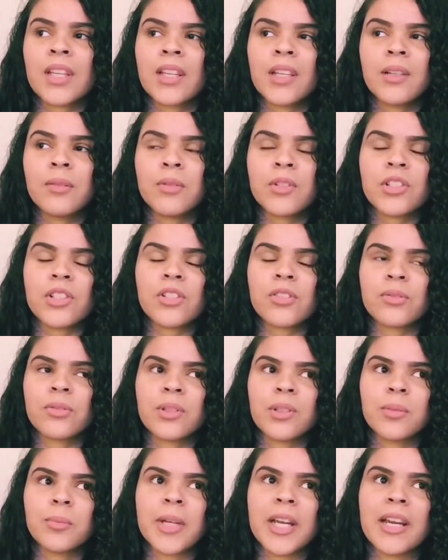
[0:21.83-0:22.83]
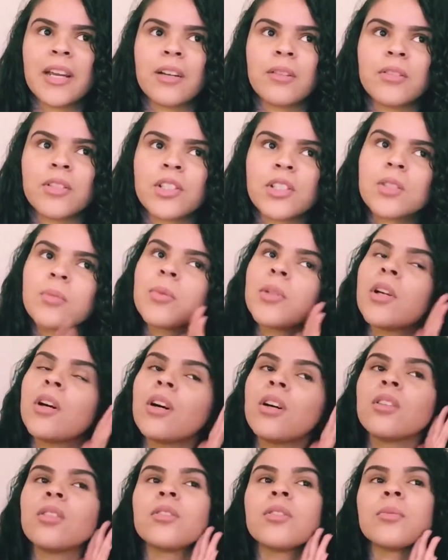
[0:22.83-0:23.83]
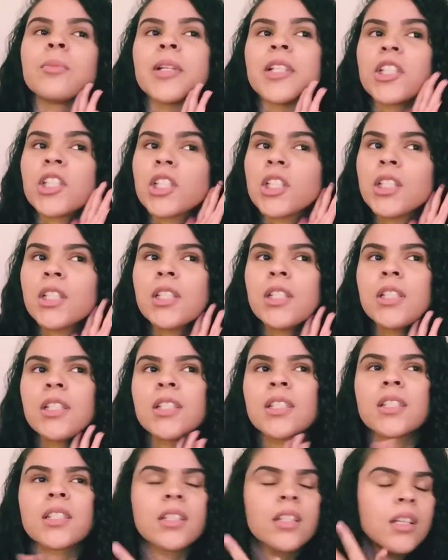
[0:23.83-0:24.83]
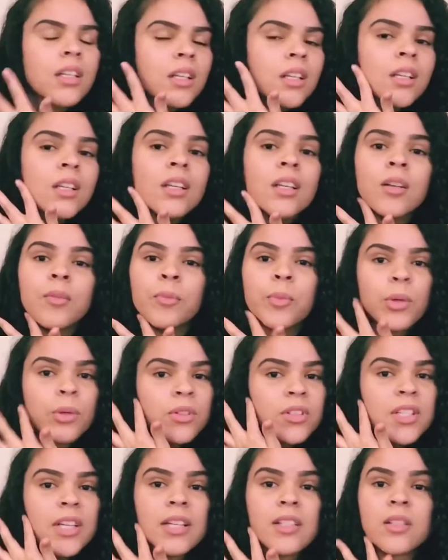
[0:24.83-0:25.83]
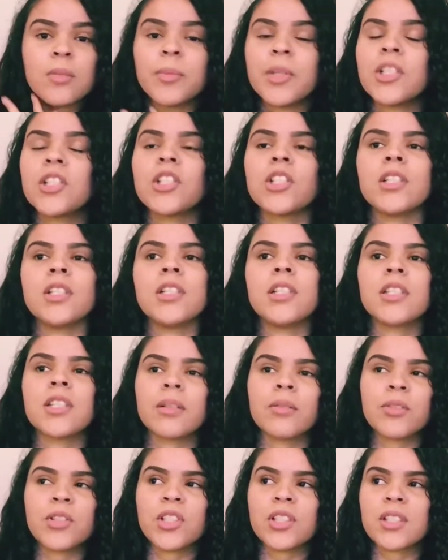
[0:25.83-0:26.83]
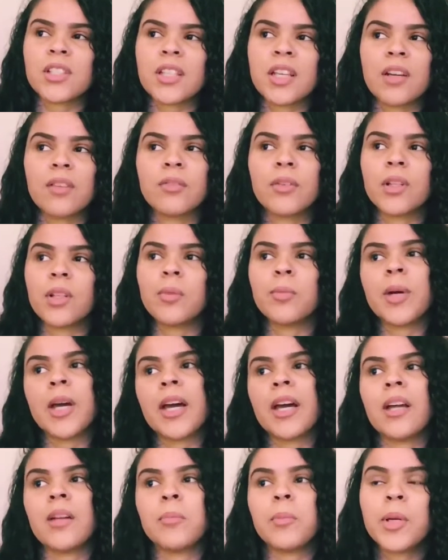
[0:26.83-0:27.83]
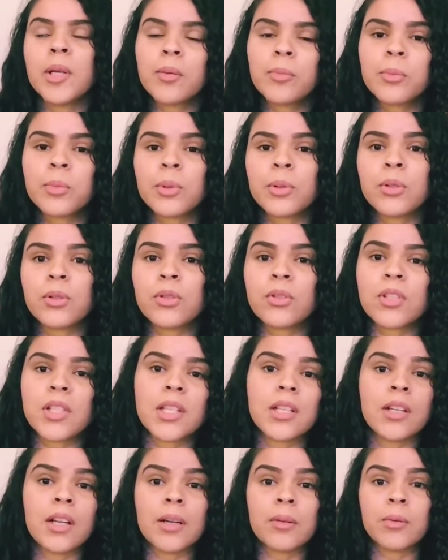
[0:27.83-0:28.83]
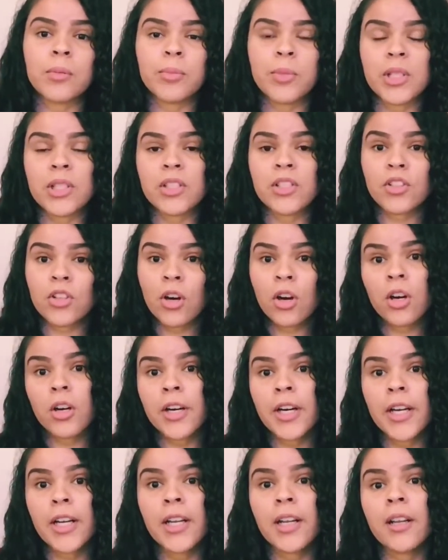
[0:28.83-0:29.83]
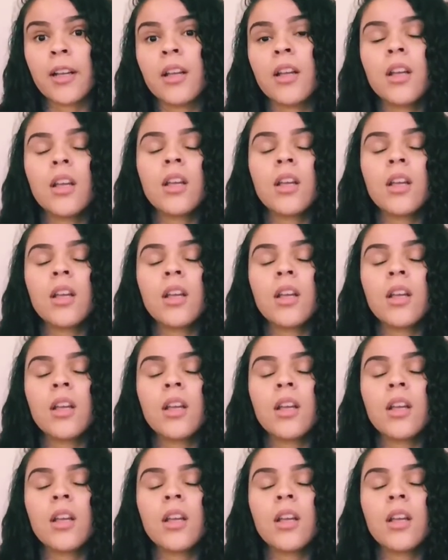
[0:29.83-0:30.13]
it was just really bad. It would just be all over my cheeks. Both sides of my cheeks, I would just get really bad pimples and I would be scarring